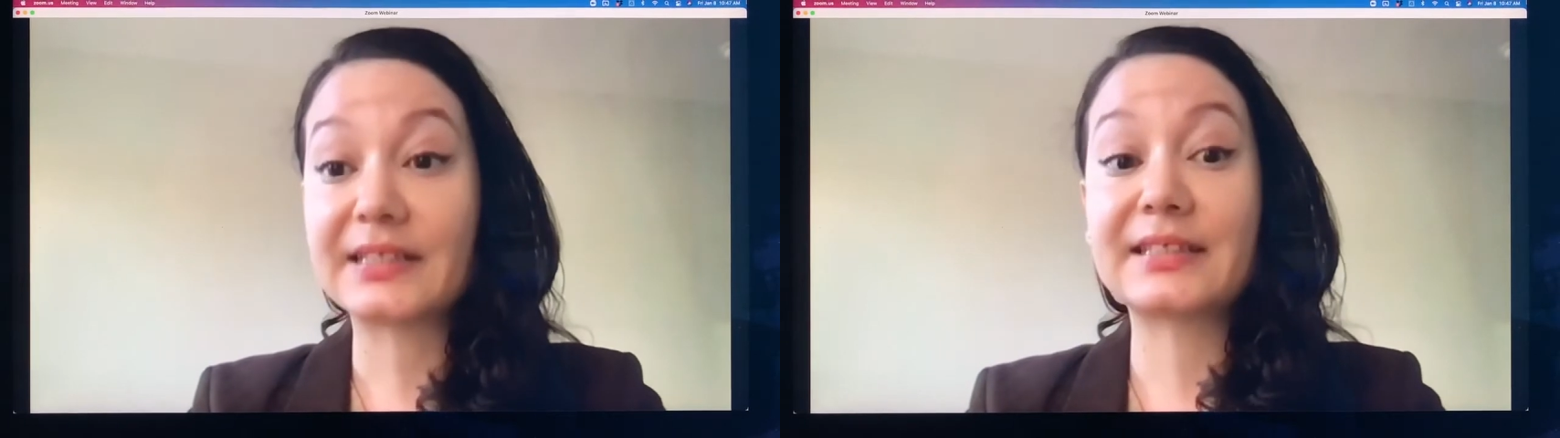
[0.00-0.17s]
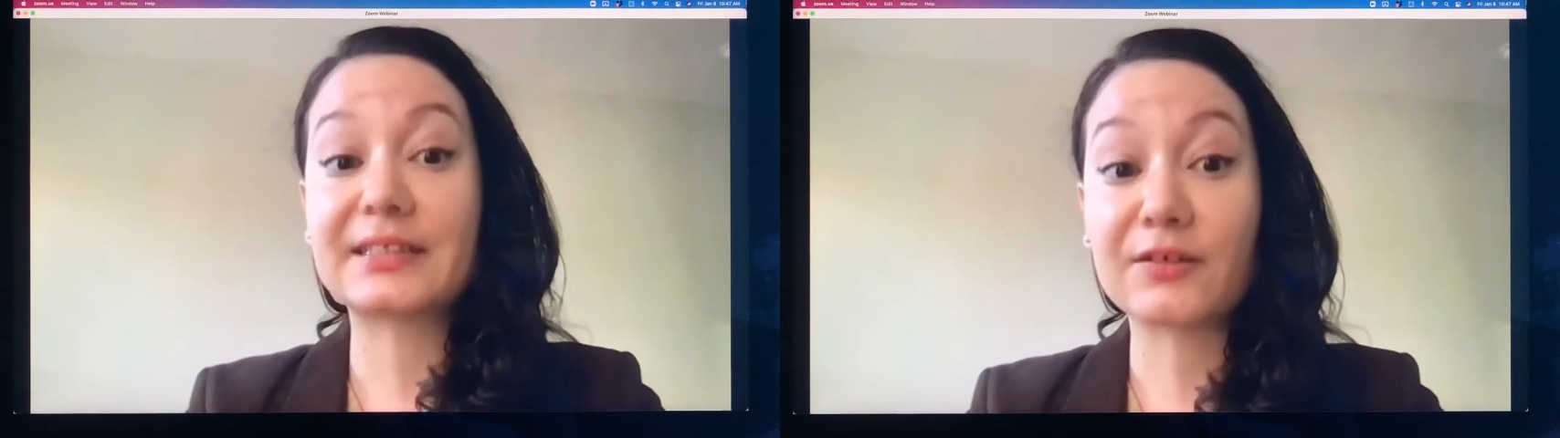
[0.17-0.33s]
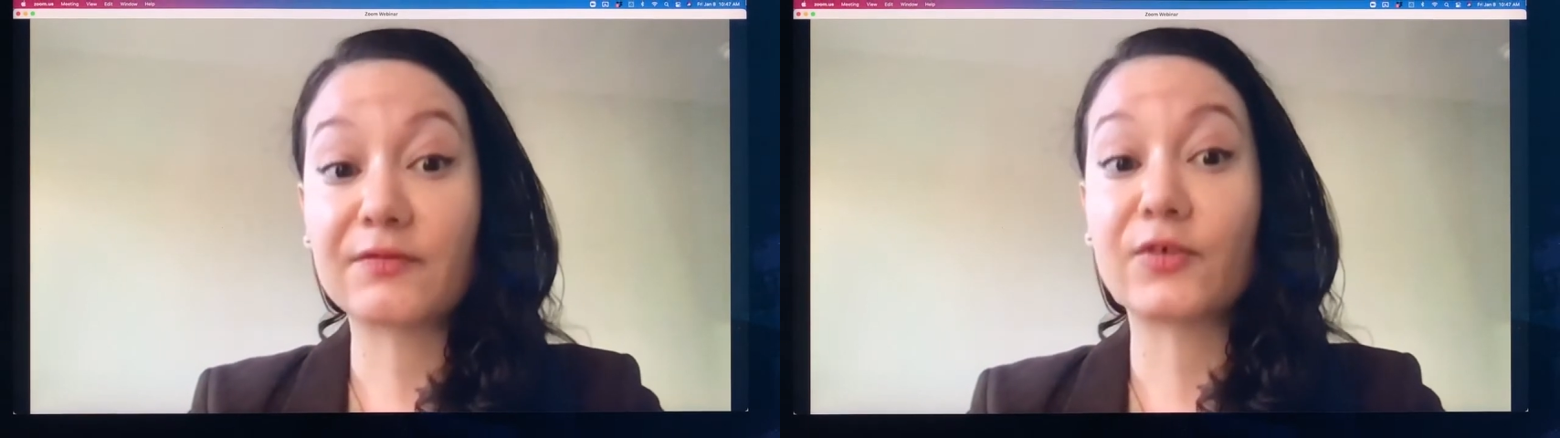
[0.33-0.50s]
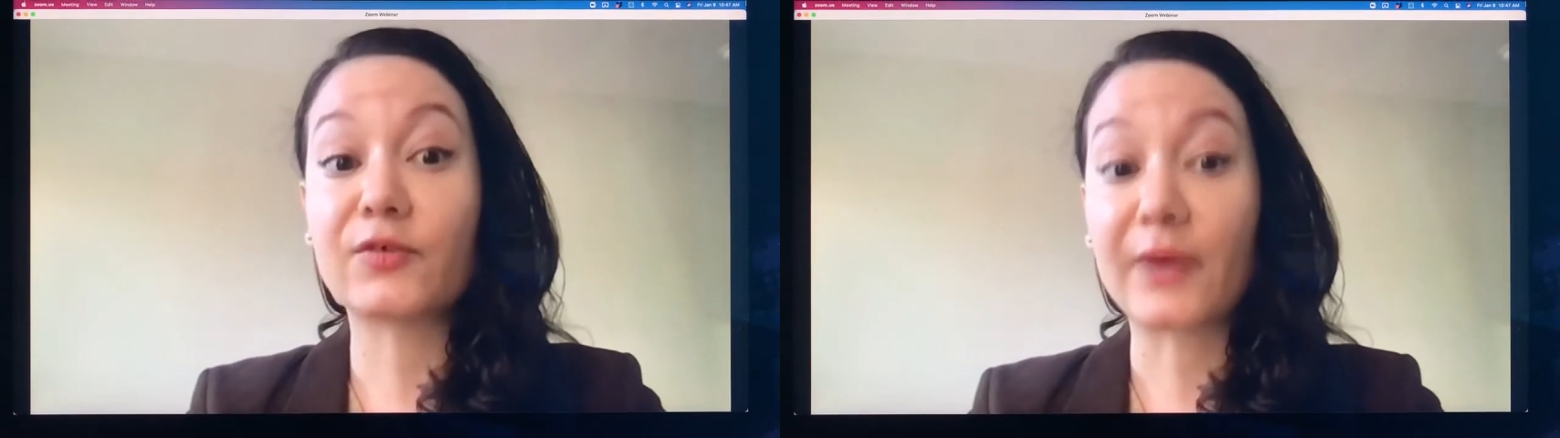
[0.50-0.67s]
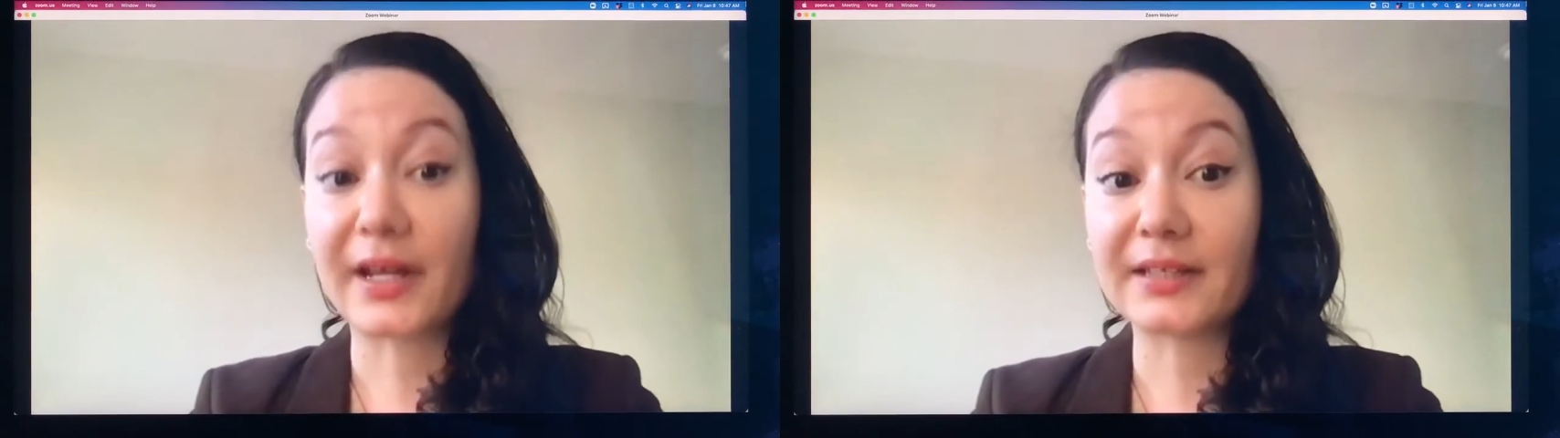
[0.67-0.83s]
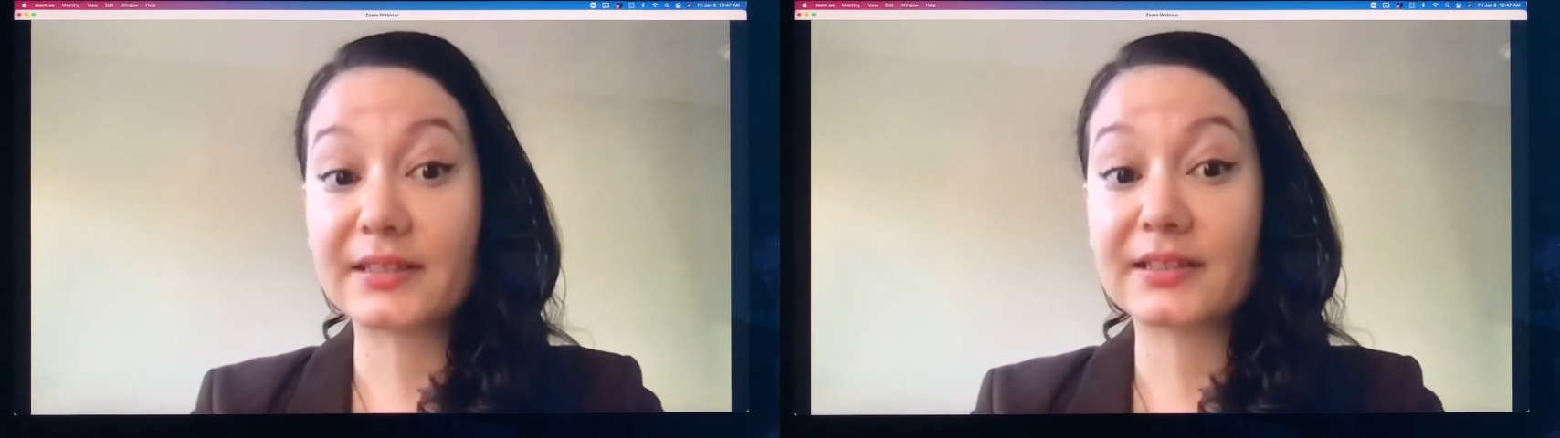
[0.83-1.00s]
civil
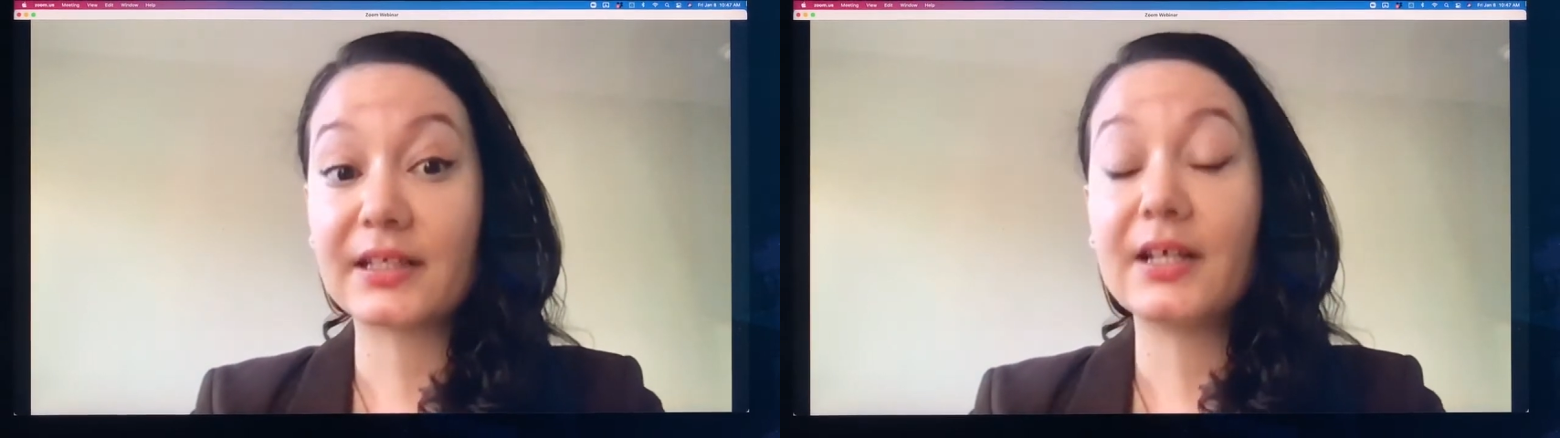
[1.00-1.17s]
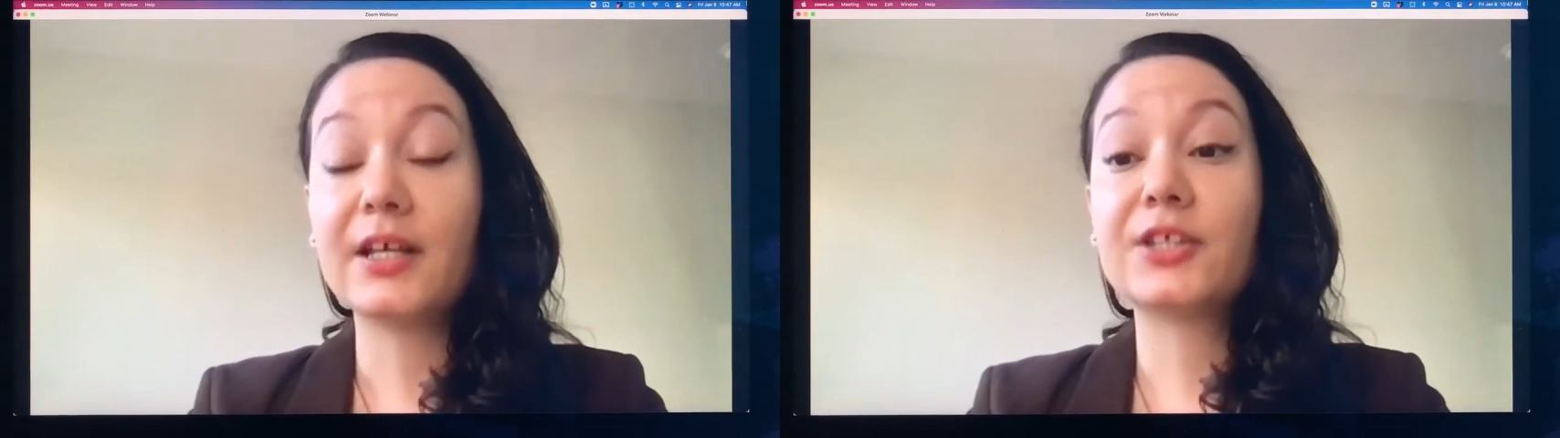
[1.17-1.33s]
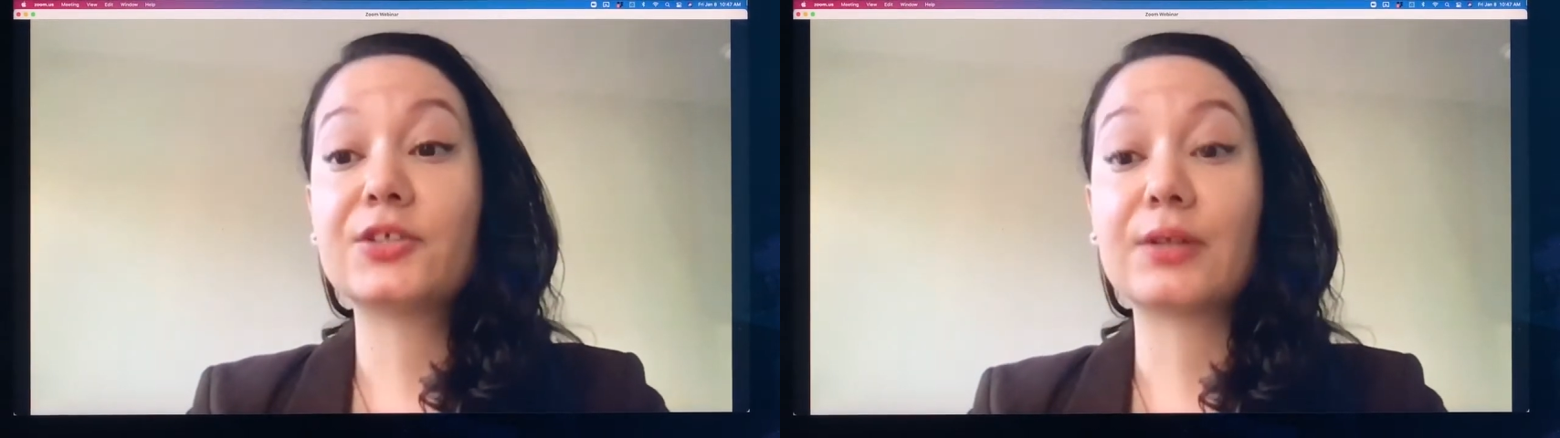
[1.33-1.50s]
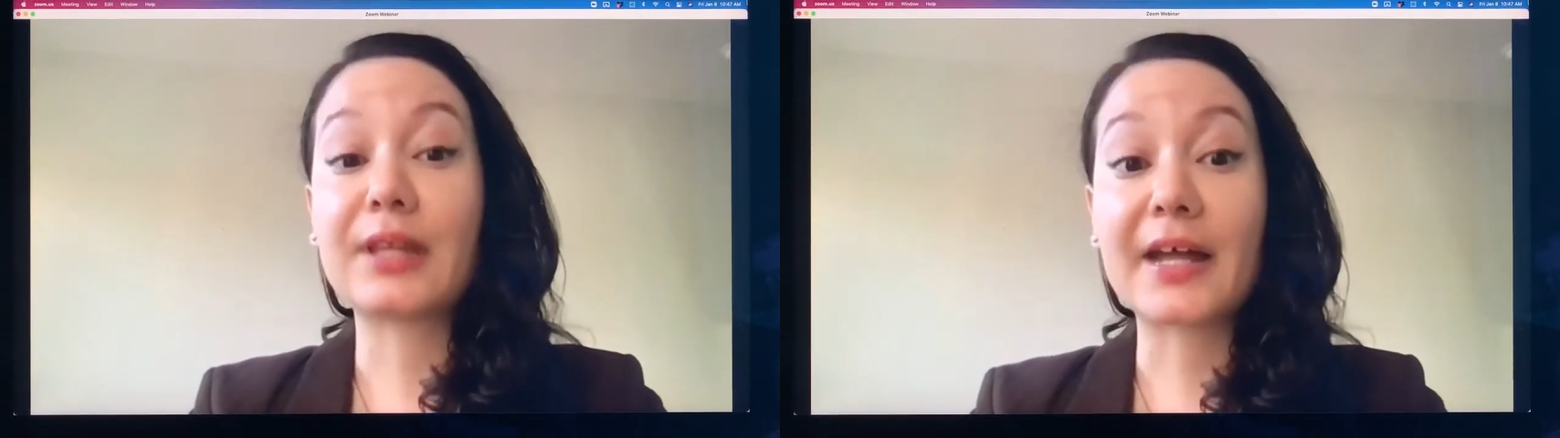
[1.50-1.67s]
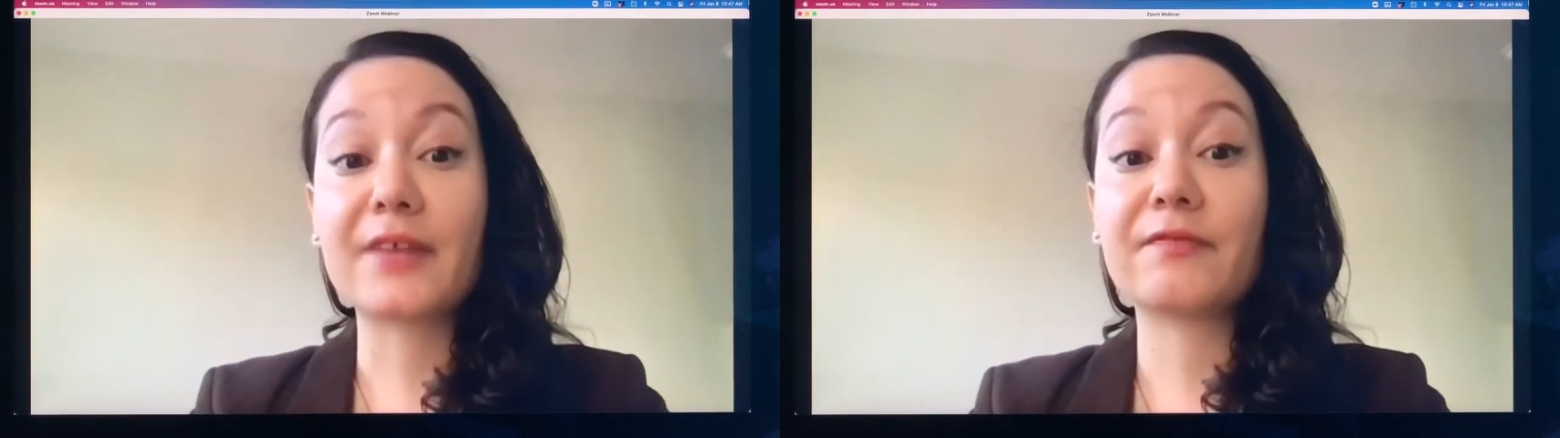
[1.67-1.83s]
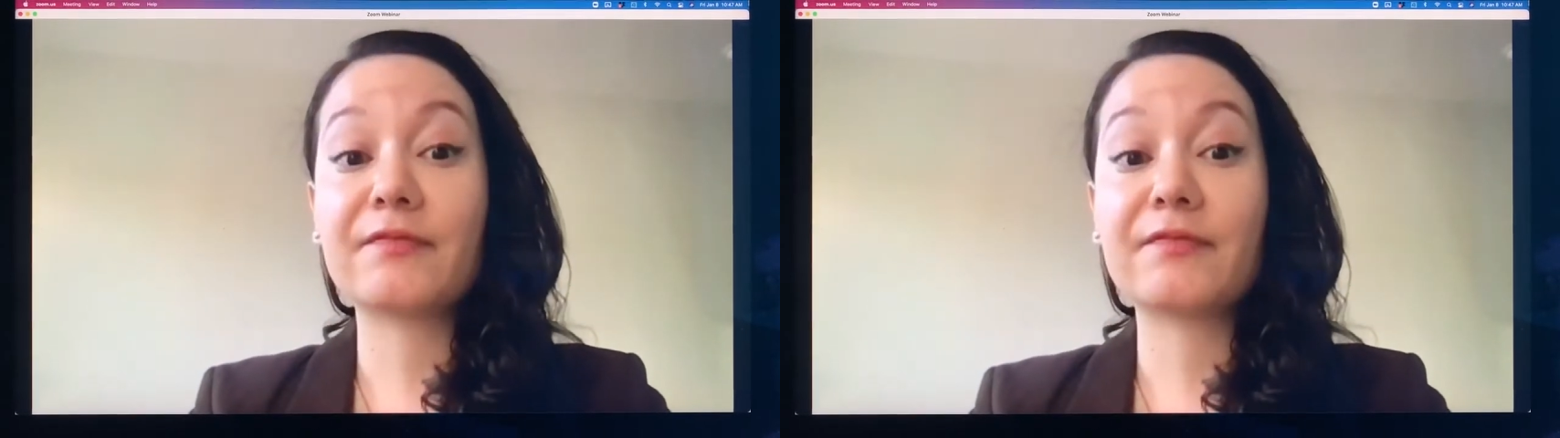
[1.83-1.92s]
rights to life,